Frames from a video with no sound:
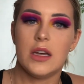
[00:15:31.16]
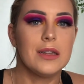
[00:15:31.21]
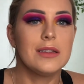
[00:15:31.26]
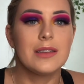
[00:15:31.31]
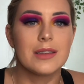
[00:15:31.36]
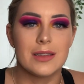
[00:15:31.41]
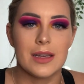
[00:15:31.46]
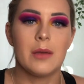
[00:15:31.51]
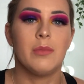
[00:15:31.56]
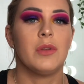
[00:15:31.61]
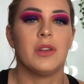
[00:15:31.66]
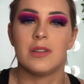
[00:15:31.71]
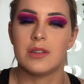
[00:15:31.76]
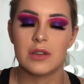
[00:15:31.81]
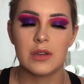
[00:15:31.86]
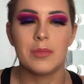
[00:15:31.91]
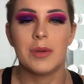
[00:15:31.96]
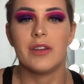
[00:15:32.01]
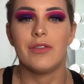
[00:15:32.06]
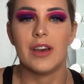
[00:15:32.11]
seamless.
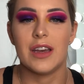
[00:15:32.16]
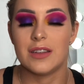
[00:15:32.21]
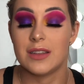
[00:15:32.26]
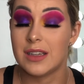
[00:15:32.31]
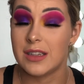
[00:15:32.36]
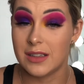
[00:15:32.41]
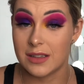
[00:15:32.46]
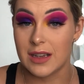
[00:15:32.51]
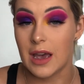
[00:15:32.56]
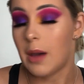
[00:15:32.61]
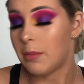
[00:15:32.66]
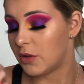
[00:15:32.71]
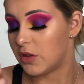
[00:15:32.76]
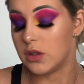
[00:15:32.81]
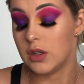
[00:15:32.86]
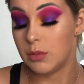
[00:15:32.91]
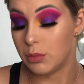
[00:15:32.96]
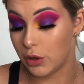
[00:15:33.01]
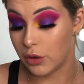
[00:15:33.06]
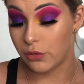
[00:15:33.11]
Look at my face, it is
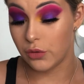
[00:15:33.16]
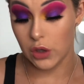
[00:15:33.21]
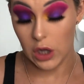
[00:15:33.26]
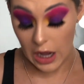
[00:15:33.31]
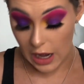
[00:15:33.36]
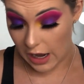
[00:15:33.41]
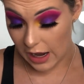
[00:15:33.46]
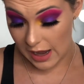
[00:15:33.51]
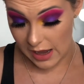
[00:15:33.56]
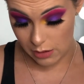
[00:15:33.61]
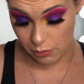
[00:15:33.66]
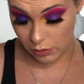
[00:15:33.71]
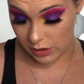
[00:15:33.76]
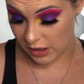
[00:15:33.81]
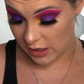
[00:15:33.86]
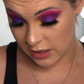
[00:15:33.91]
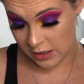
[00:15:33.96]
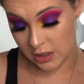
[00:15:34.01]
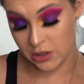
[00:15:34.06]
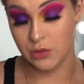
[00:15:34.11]
absolutely beautiful. I would
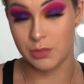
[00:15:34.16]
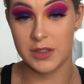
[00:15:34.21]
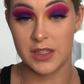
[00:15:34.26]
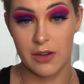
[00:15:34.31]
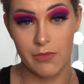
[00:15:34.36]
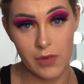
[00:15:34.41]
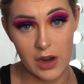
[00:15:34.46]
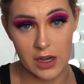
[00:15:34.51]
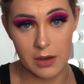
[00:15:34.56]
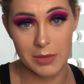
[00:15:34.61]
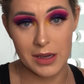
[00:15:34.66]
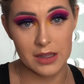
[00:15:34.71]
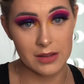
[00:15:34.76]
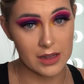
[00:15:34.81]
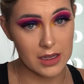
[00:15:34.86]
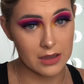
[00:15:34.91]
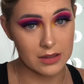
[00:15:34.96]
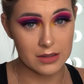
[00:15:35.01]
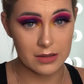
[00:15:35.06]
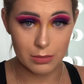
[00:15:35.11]
100% recommend
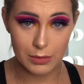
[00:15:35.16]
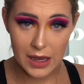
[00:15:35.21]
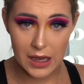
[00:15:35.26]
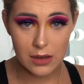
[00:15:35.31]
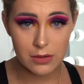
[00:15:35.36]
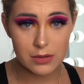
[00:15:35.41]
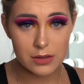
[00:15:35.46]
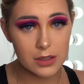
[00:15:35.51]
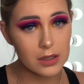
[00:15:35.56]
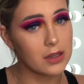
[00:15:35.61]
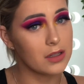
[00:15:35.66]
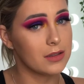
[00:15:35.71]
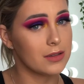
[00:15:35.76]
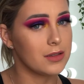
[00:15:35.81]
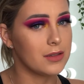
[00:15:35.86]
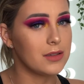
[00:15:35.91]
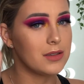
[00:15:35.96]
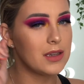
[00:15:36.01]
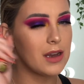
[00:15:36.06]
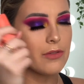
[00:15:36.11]
these as well, so this is
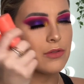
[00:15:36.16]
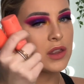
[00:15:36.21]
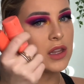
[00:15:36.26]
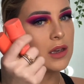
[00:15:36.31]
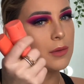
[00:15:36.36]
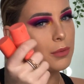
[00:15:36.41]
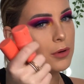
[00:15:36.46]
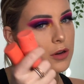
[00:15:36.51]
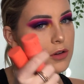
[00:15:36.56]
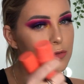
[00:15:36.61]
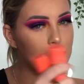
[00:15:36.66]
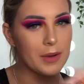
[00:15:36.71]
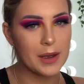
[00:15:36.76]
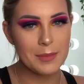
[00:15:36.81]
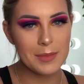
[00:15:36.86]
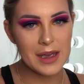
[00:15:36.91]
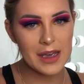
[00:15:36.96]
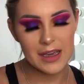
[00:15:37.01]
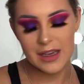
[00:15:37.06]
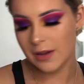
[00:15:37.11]
definitely approved by
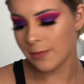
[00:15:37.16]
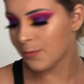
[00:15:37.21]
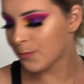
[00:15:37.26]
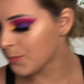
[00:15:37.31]
me.